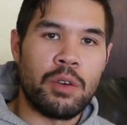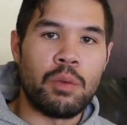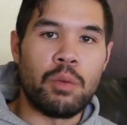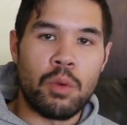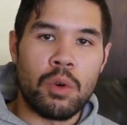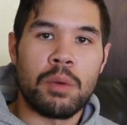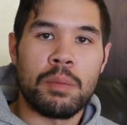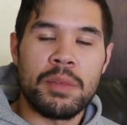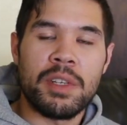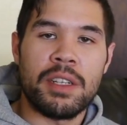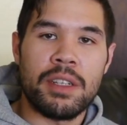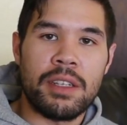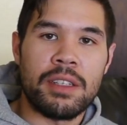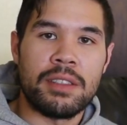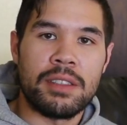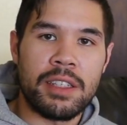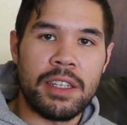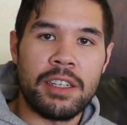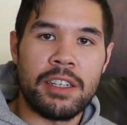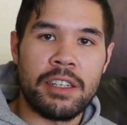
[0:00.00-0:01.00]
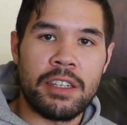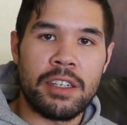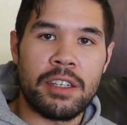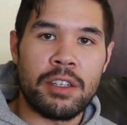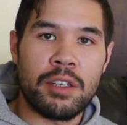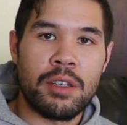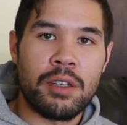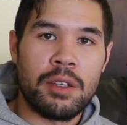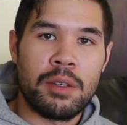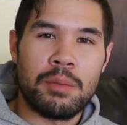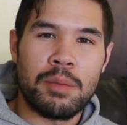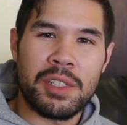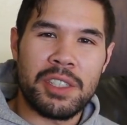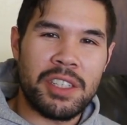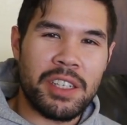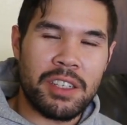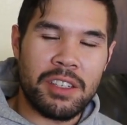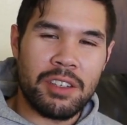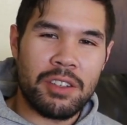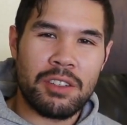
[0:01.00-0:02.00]
warm and endearing, but
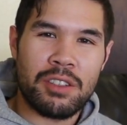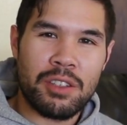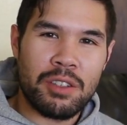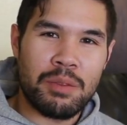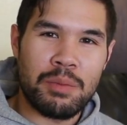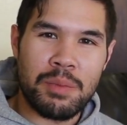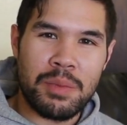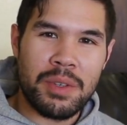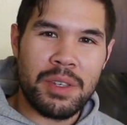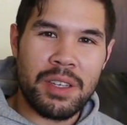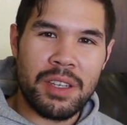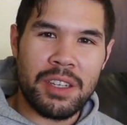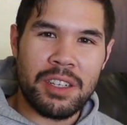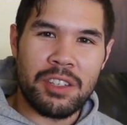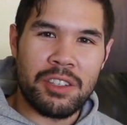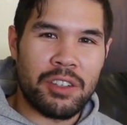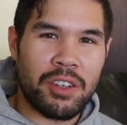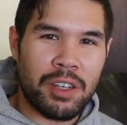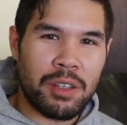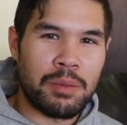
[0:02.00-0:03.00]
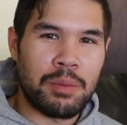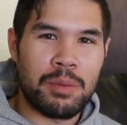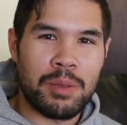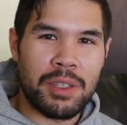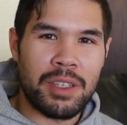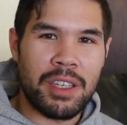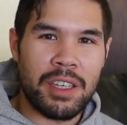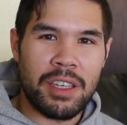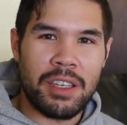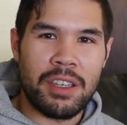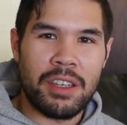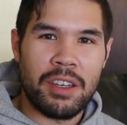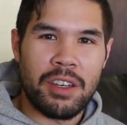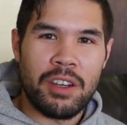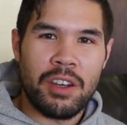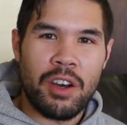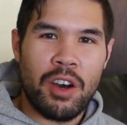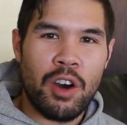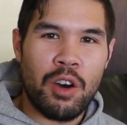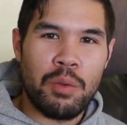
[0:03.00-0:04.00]
she can also be incredibly
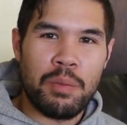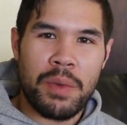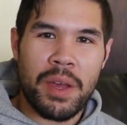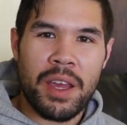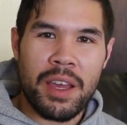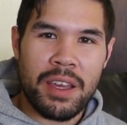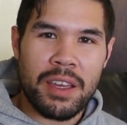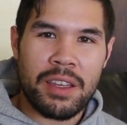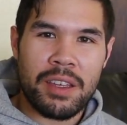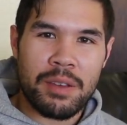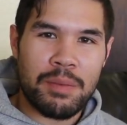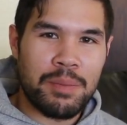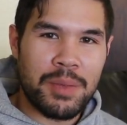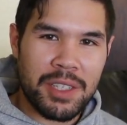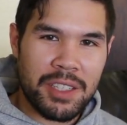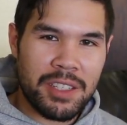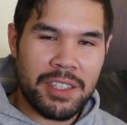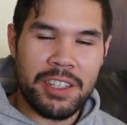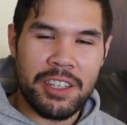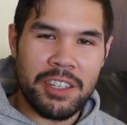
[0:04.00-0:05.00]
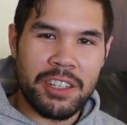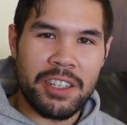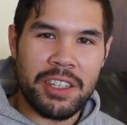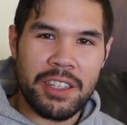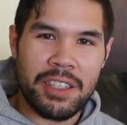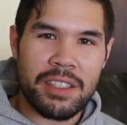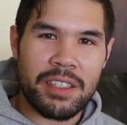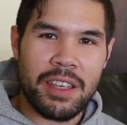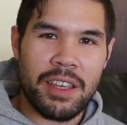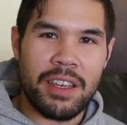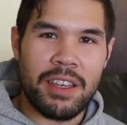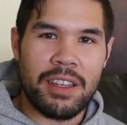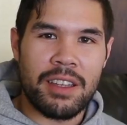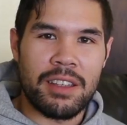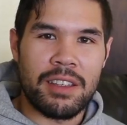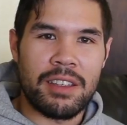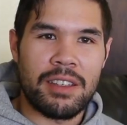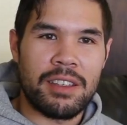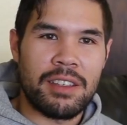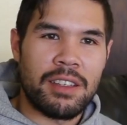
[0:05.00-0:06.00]
opaque, mysterious,
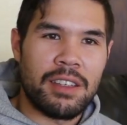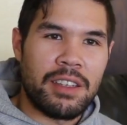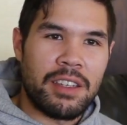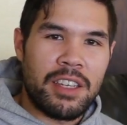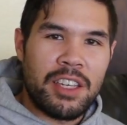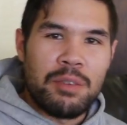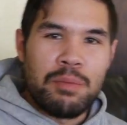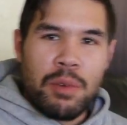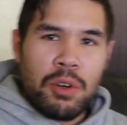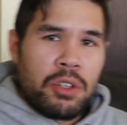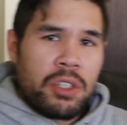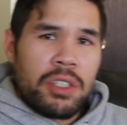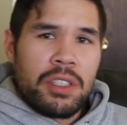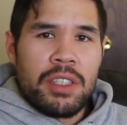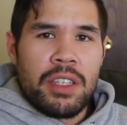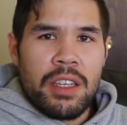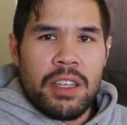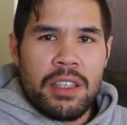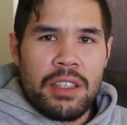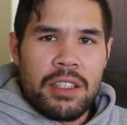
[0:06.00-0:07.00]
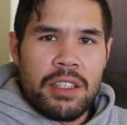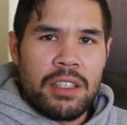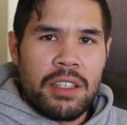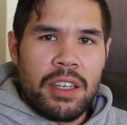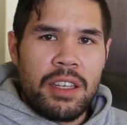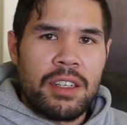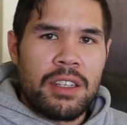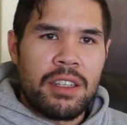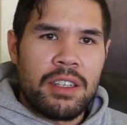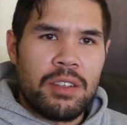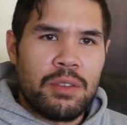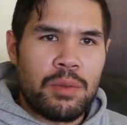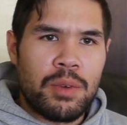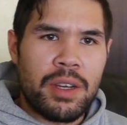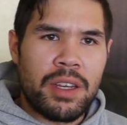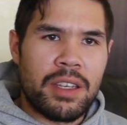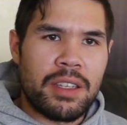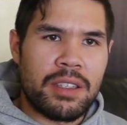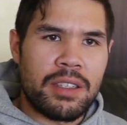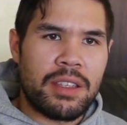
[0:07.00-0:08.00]
and emotionally insulating in
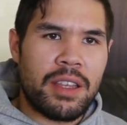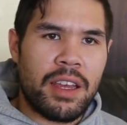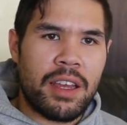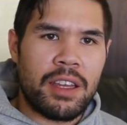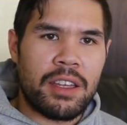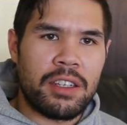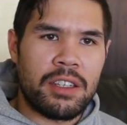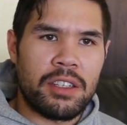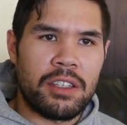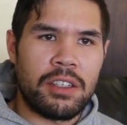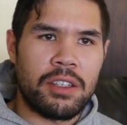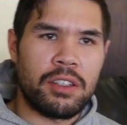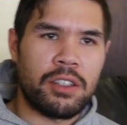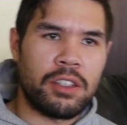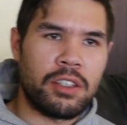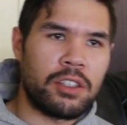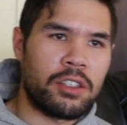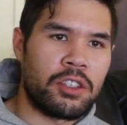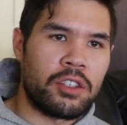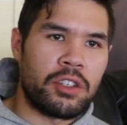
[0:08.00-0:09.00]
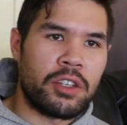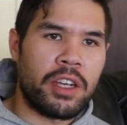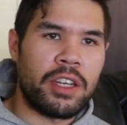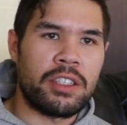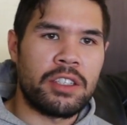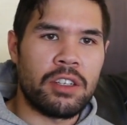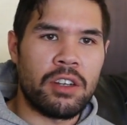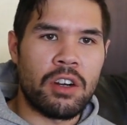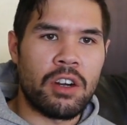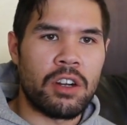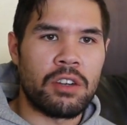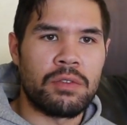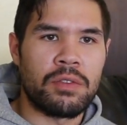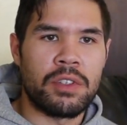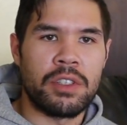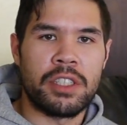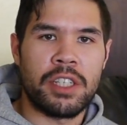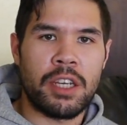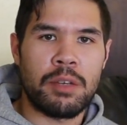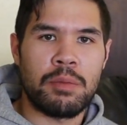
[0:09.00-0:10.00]
ways that creates it hard
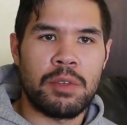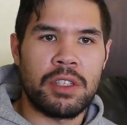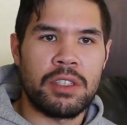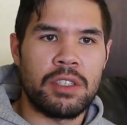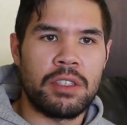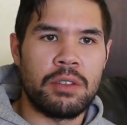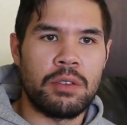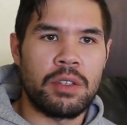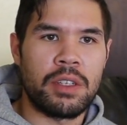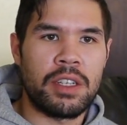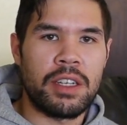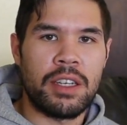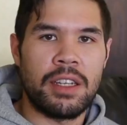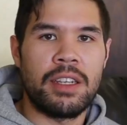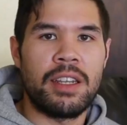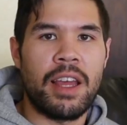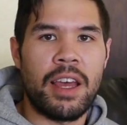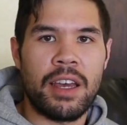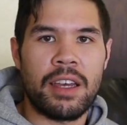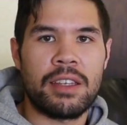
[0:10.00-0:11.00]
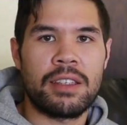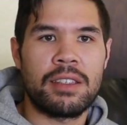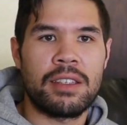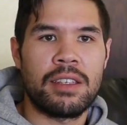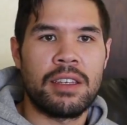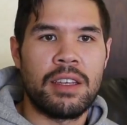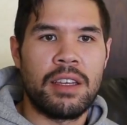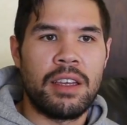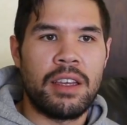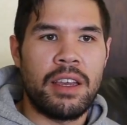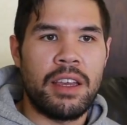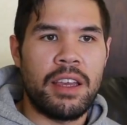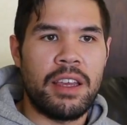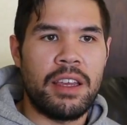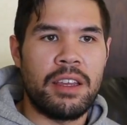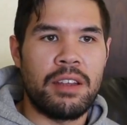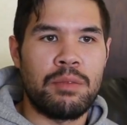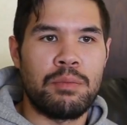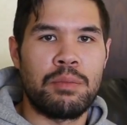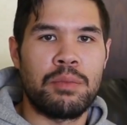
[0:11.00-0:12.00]
for Jamie to connect
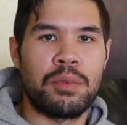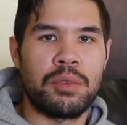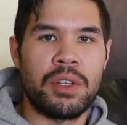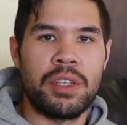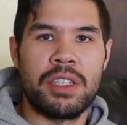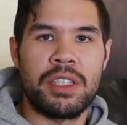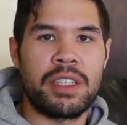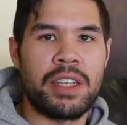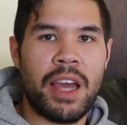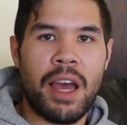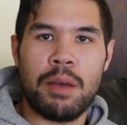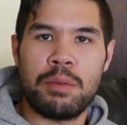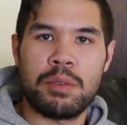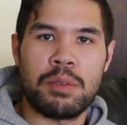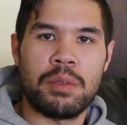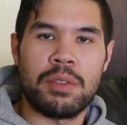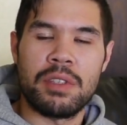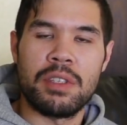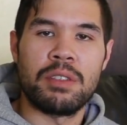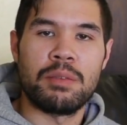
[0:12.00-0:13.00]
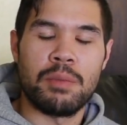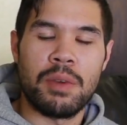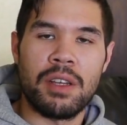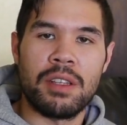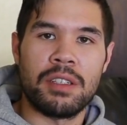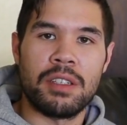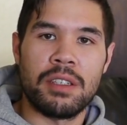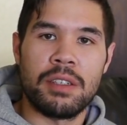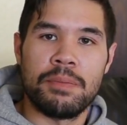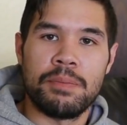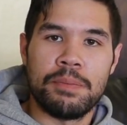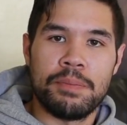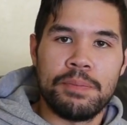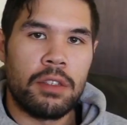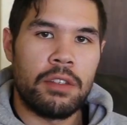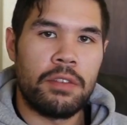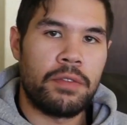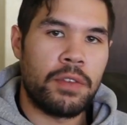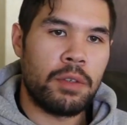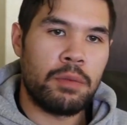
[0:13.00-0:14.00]
and bridge gaps with his mother.
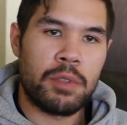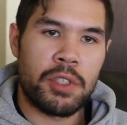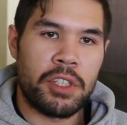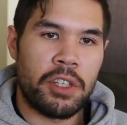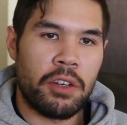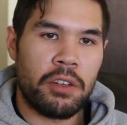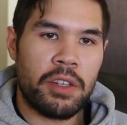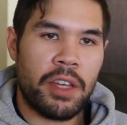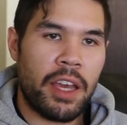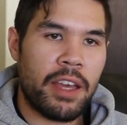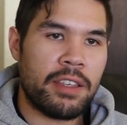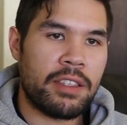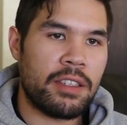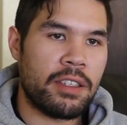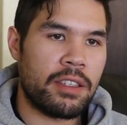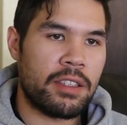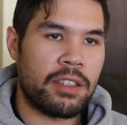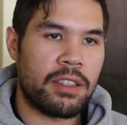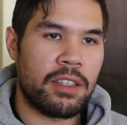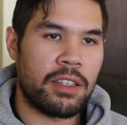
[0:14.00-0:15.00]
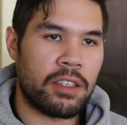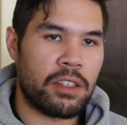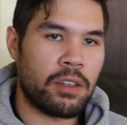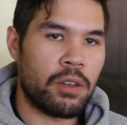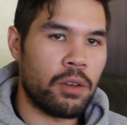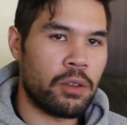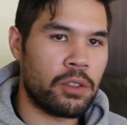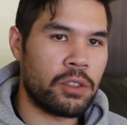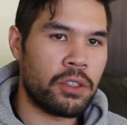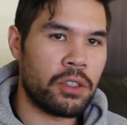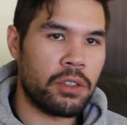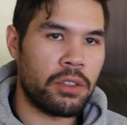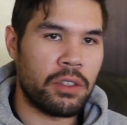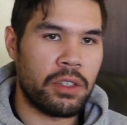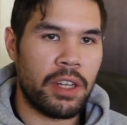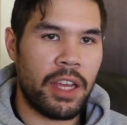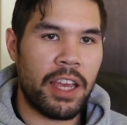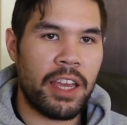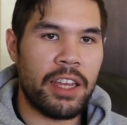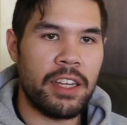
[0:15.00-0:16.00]
The film showcases the cultural
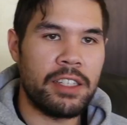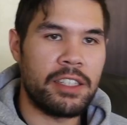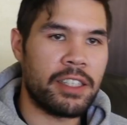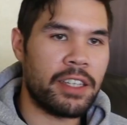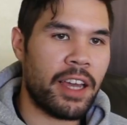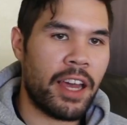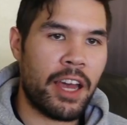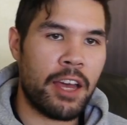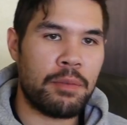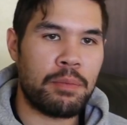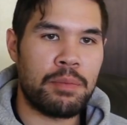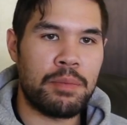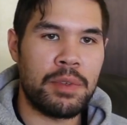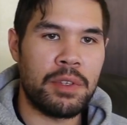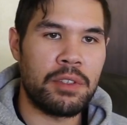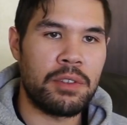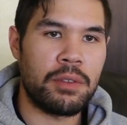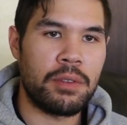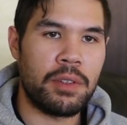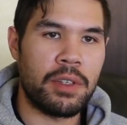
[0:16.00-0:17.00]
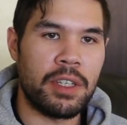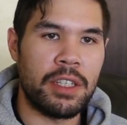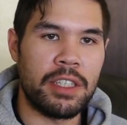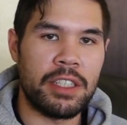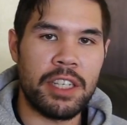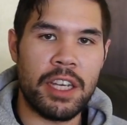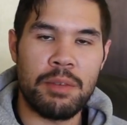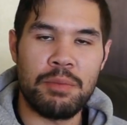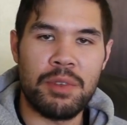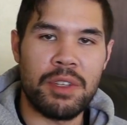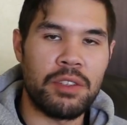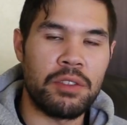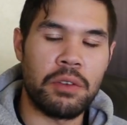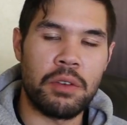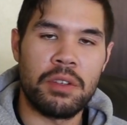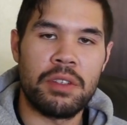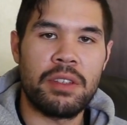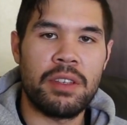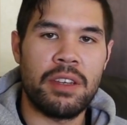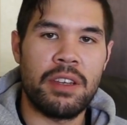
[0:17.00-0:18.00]
and age gap between Jamie and
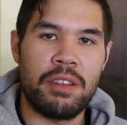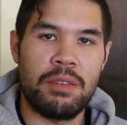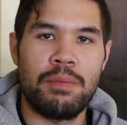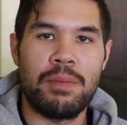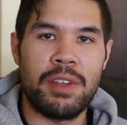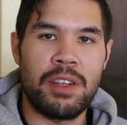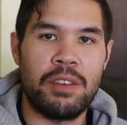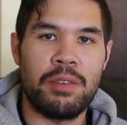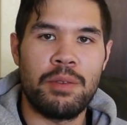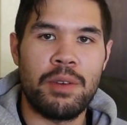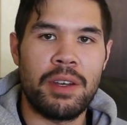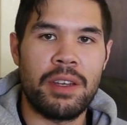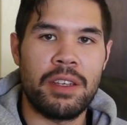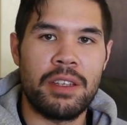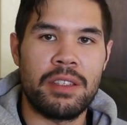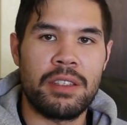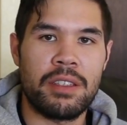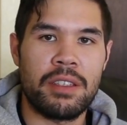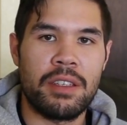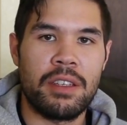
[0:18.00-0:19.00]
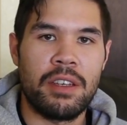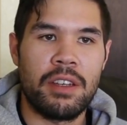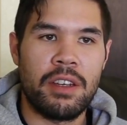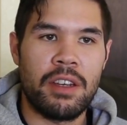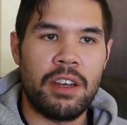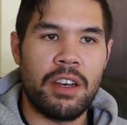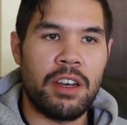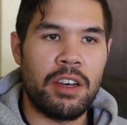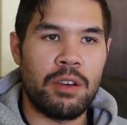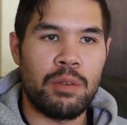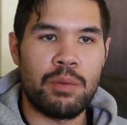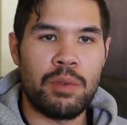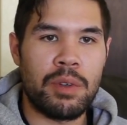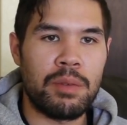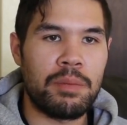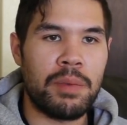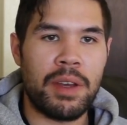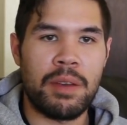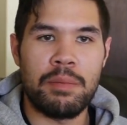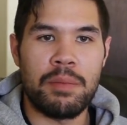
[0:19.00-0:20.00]
Dorothea in many ways.
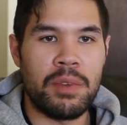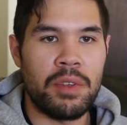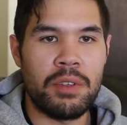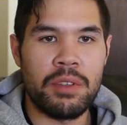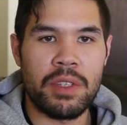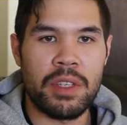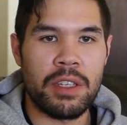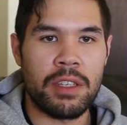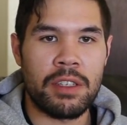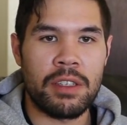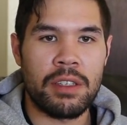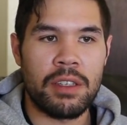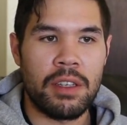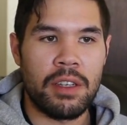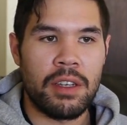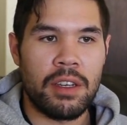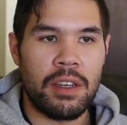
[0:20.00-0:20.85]
One by music.